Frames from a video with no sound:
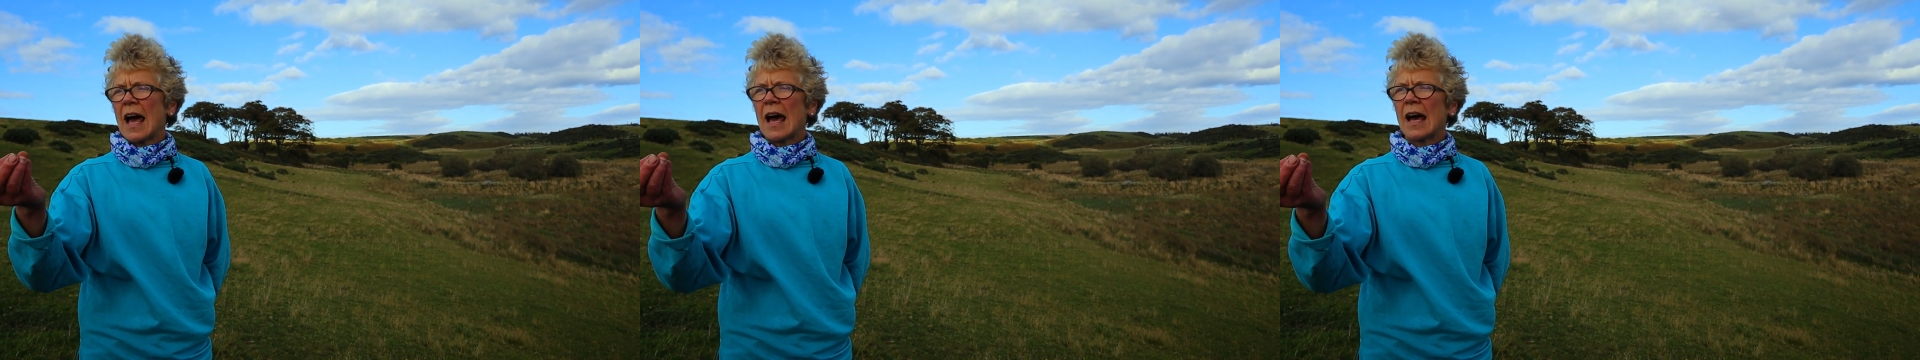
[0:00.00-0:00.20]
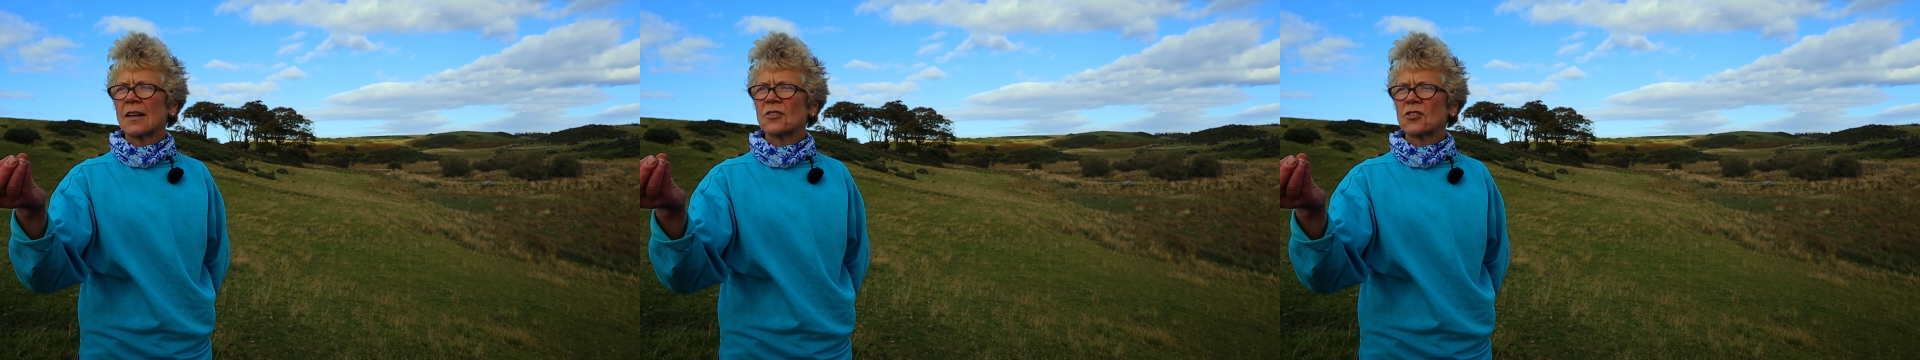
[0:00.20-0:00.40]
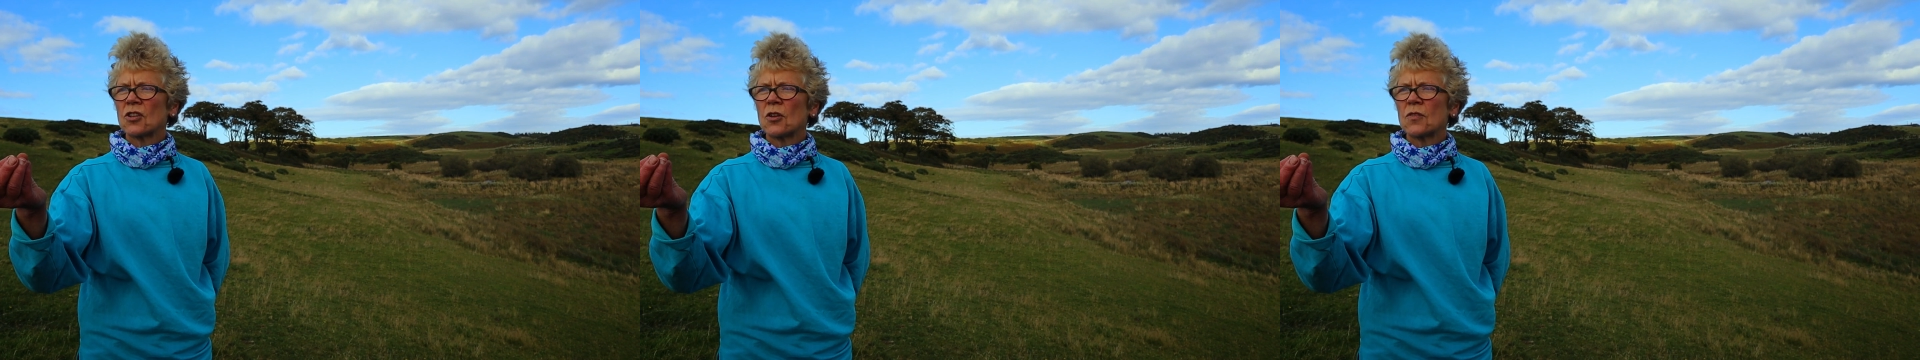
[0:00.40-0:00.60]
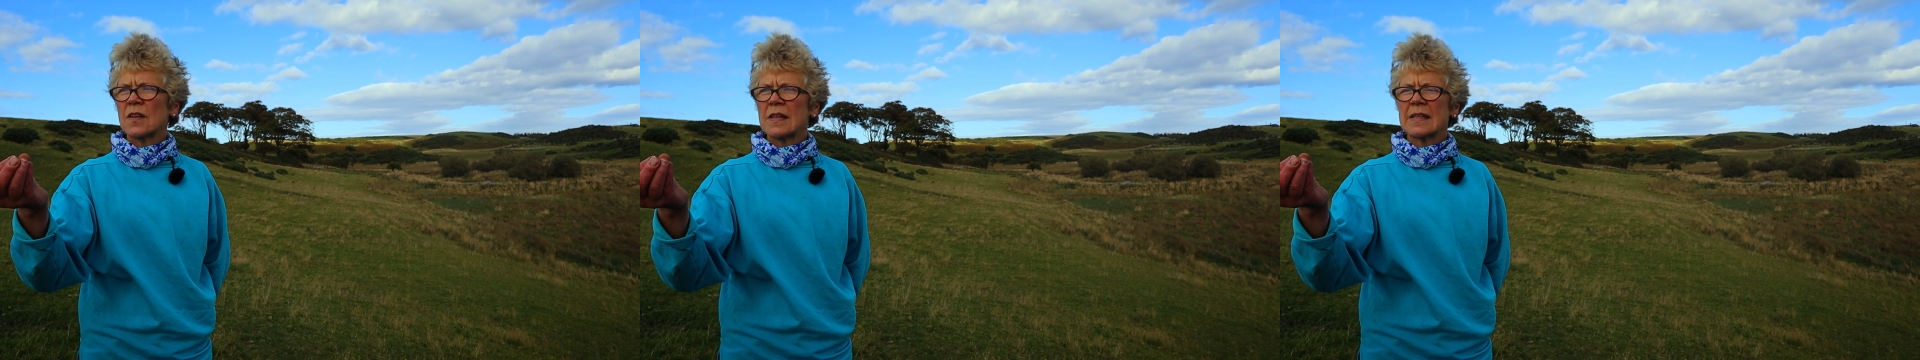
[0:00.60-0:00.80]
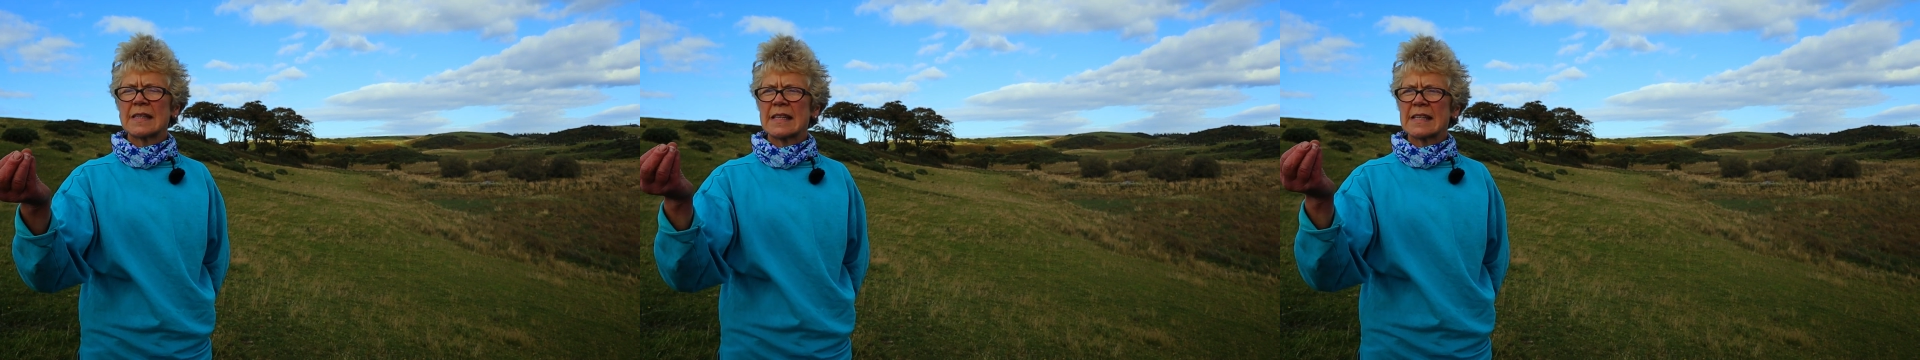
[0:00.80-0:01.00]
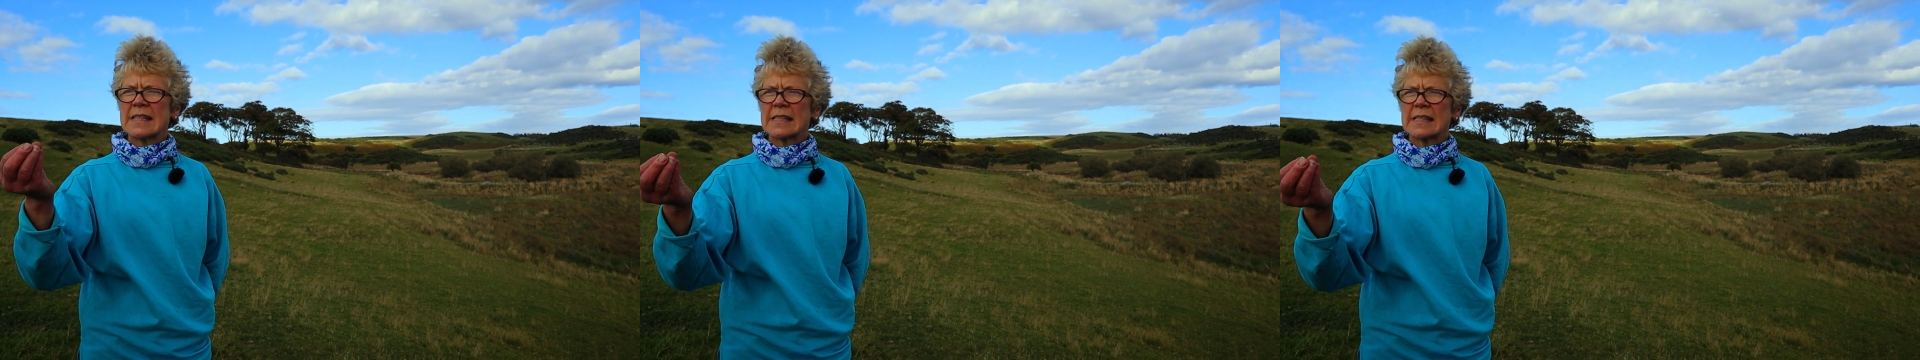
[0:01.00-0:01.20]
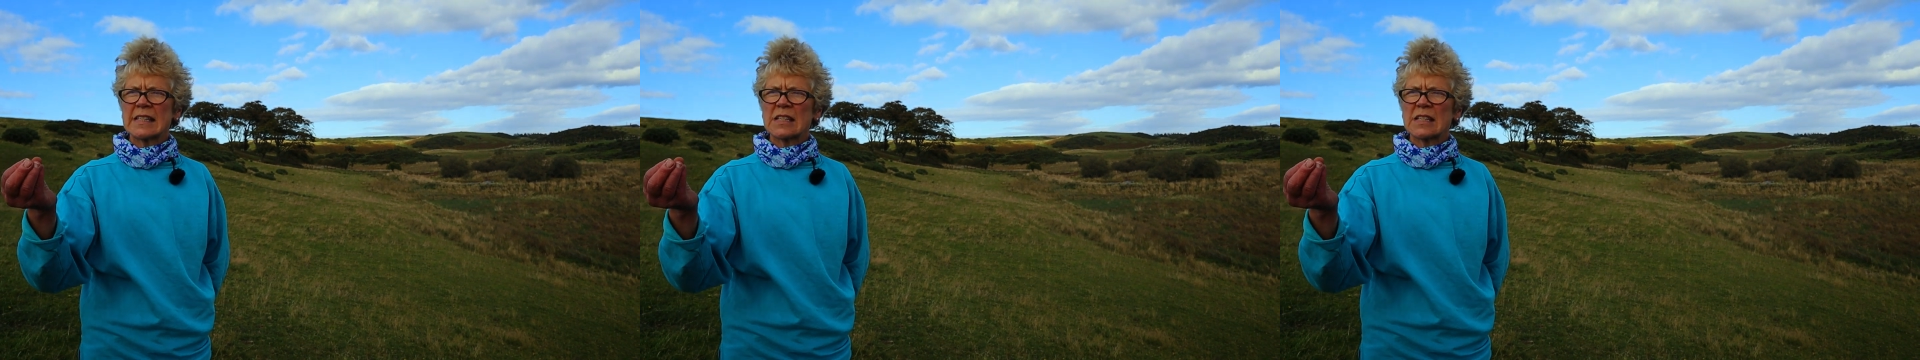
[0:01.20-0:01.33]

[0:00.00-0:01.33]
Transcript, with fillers: And, you know, it, this